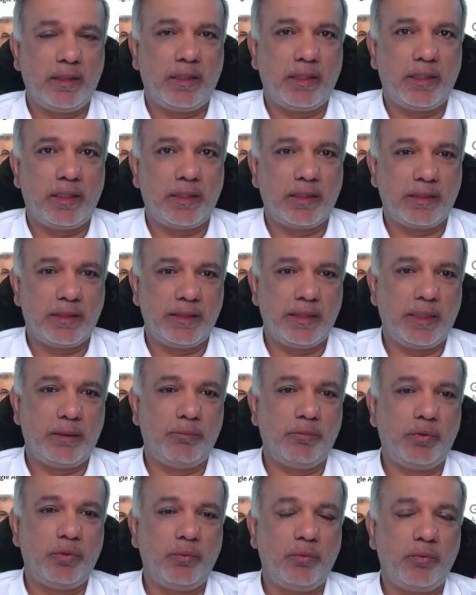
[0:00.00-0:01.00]
ask
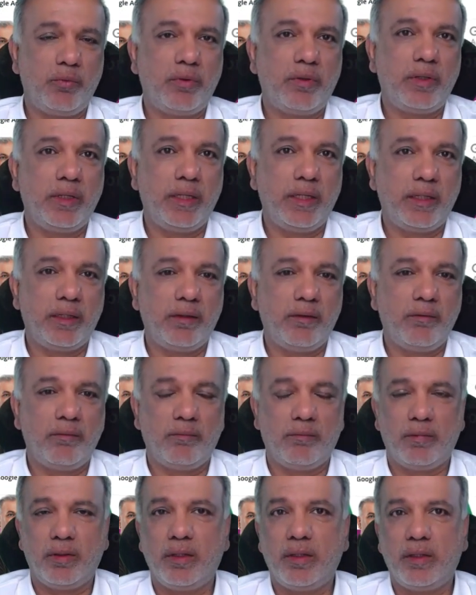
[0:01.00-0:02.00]
them to create
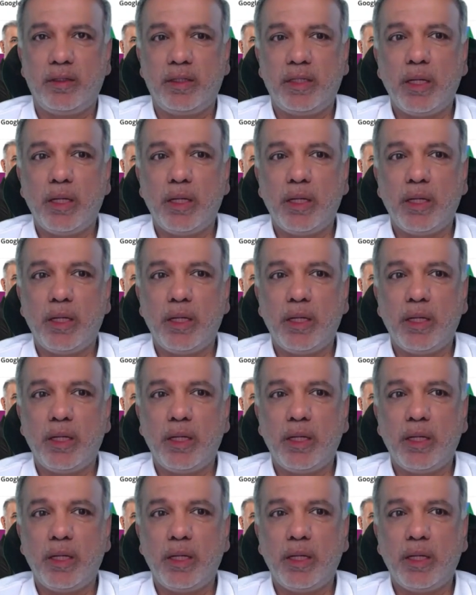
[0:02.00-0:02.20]
a